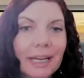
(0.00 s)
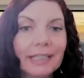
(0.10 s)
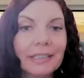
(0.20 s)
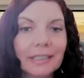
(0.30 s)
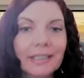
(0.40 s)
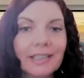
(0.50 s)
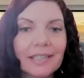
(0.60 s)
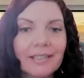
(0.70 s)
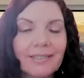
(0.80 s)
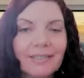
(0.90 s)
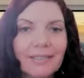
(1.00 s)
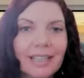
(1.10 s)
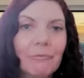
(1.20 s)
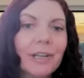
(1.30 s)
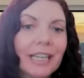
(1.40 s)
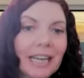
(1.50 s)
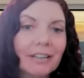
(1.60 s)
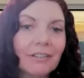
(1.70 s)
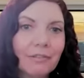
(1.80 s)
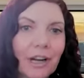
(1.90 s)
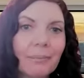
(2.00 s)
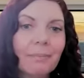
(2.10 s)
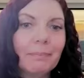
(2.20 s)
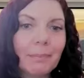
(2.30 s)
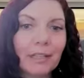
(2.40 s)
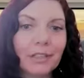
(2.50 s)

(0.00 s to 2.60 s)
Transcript: dependence that we get from